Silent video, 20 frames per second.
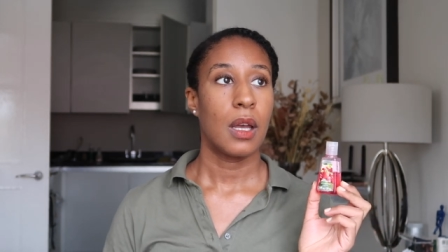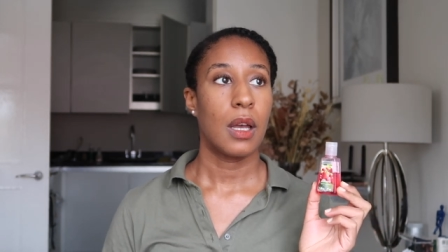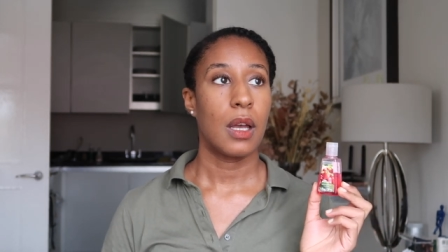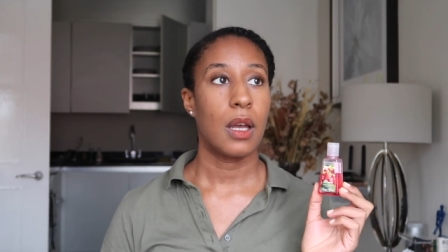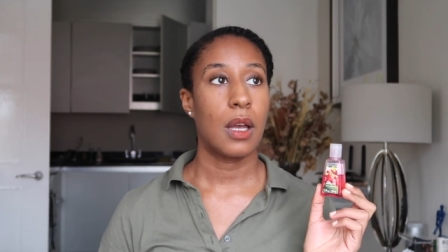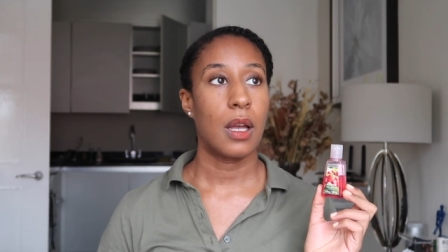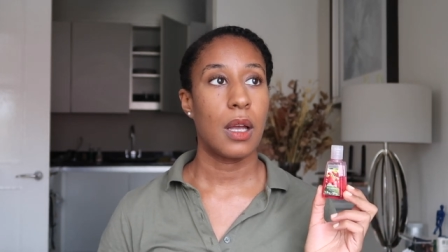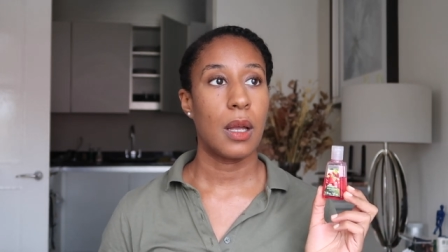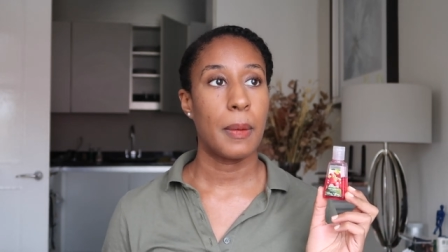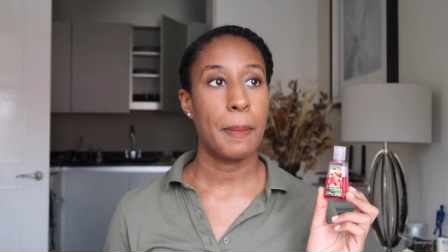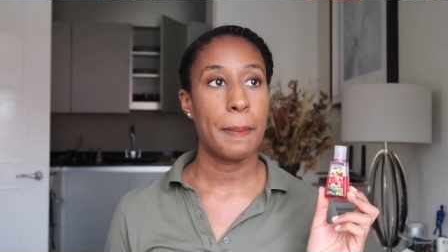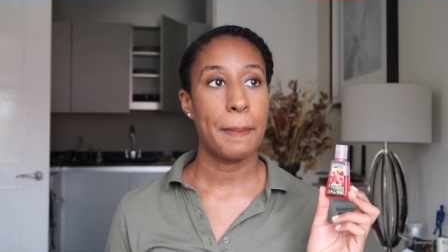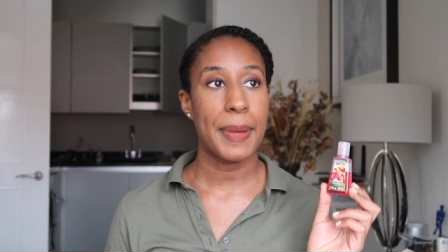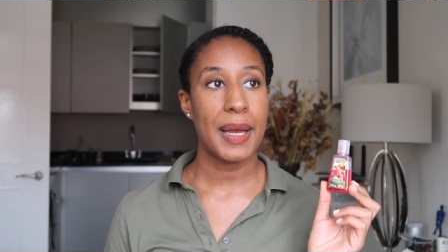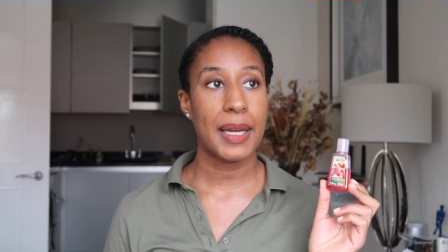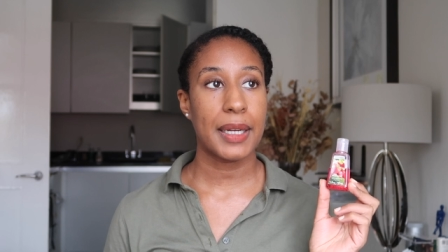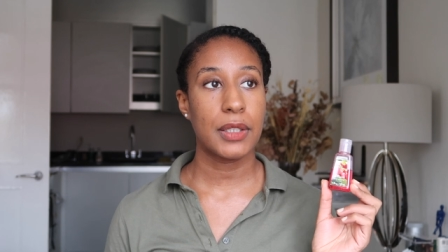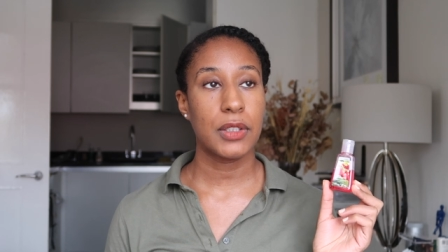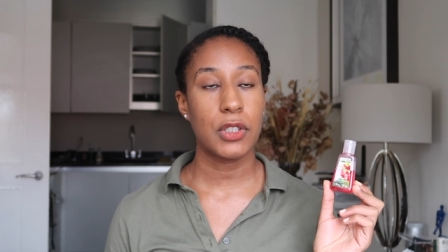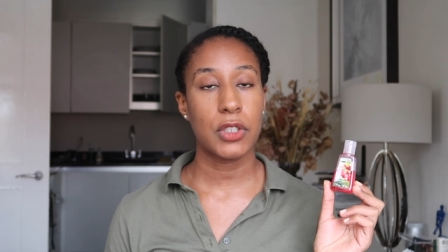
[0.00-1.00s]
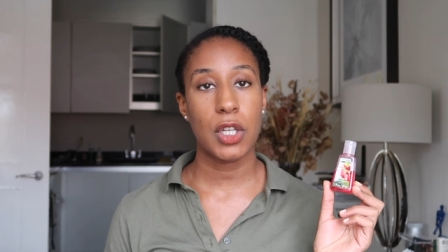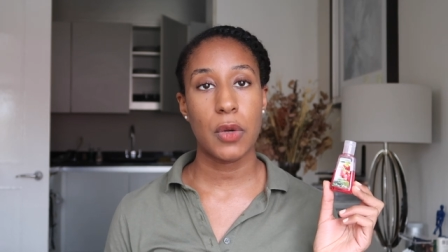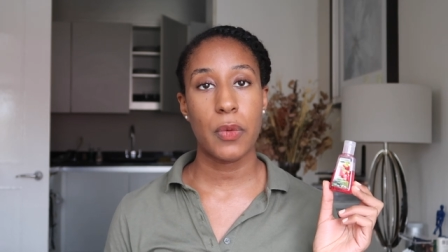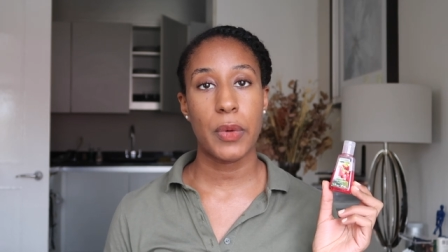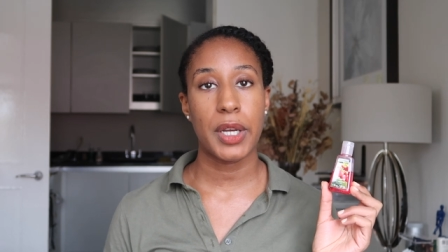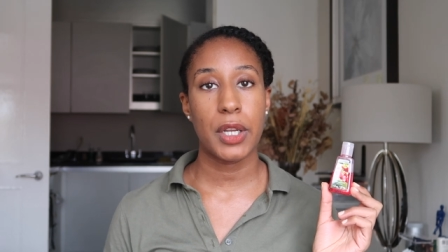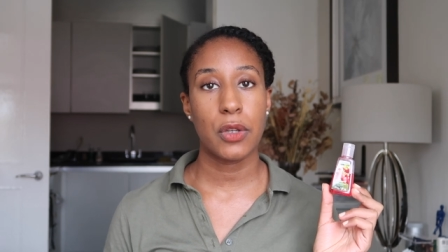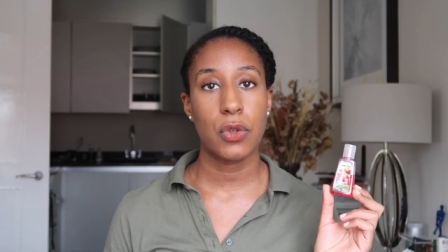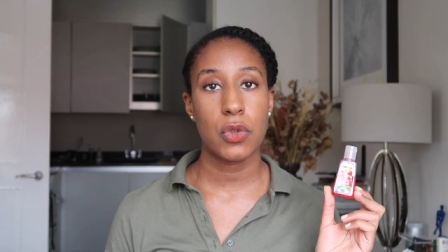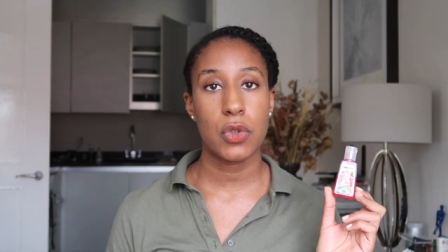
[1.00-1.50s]
back in the day
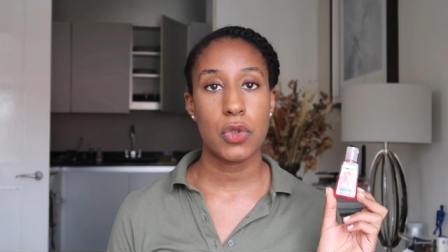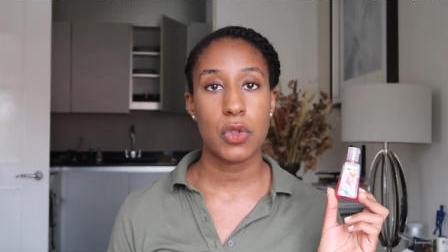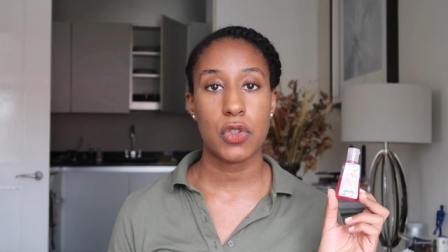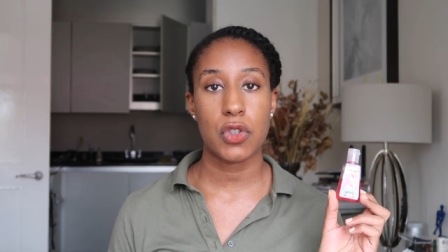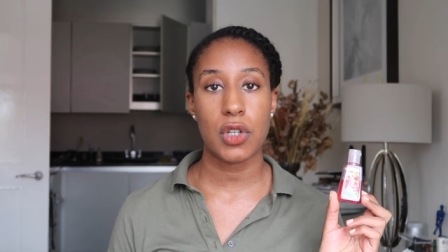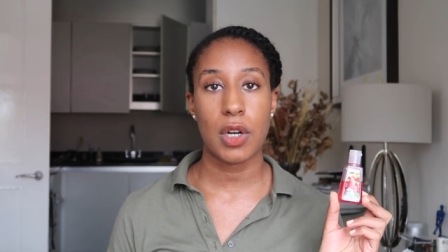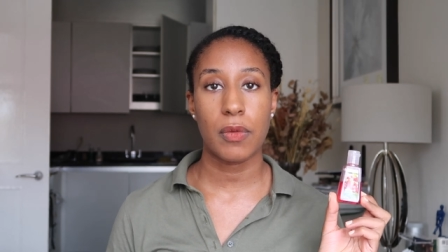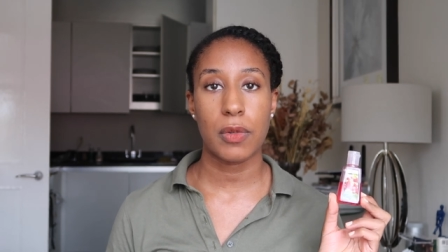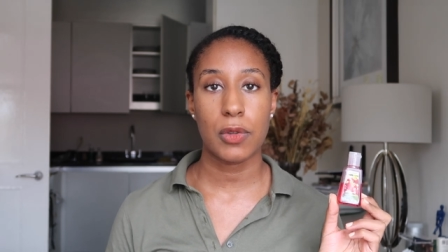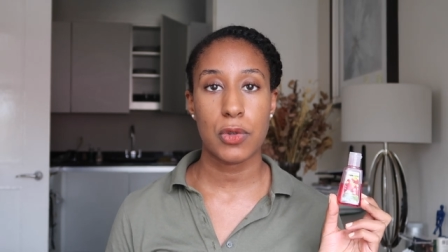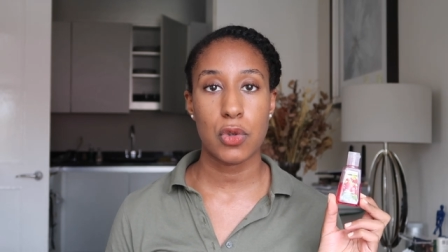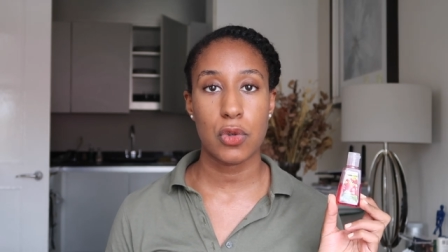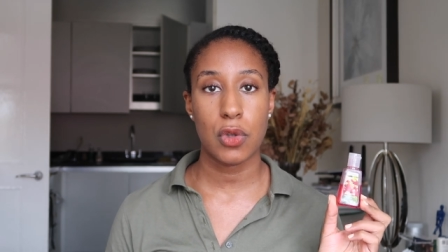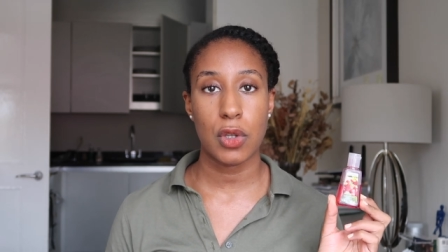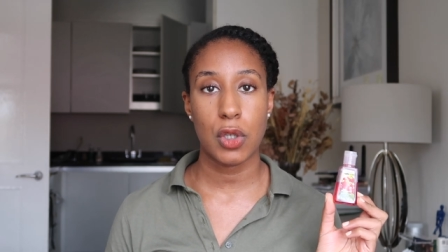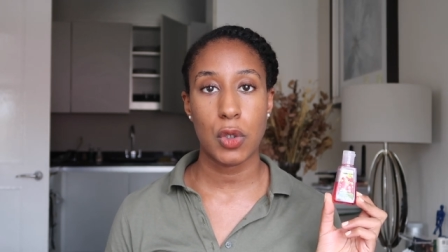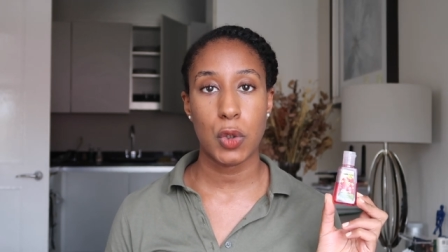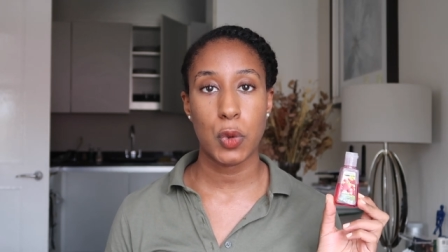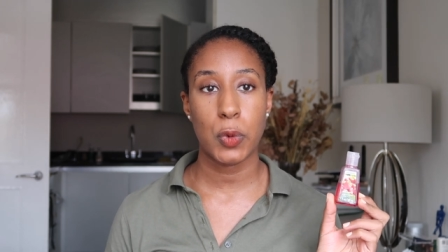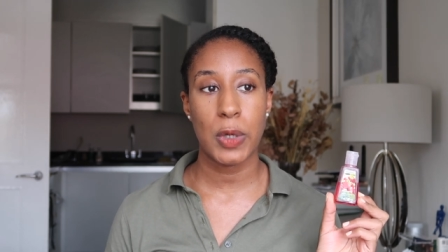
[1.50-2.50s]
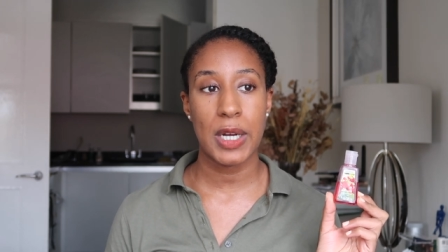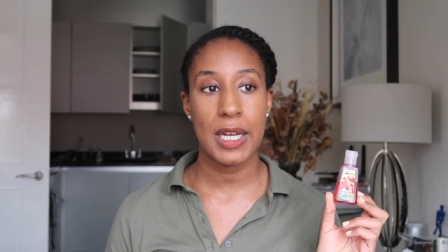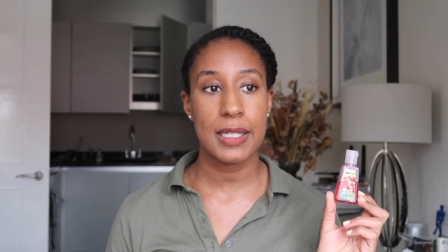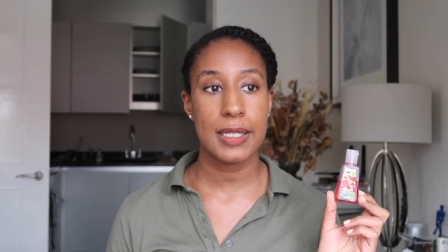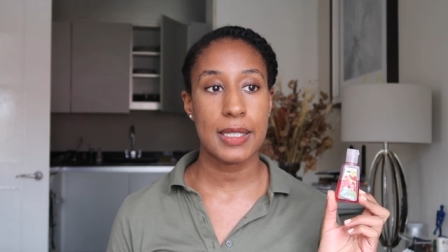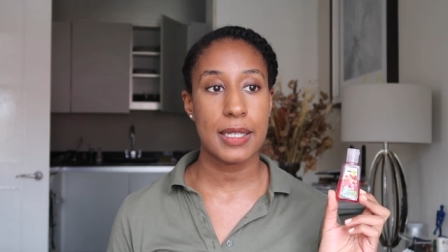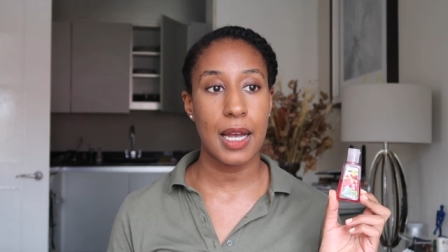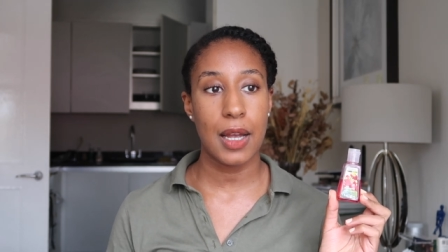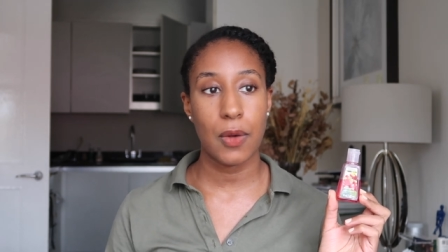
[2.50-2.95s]
when I used to travel to the US,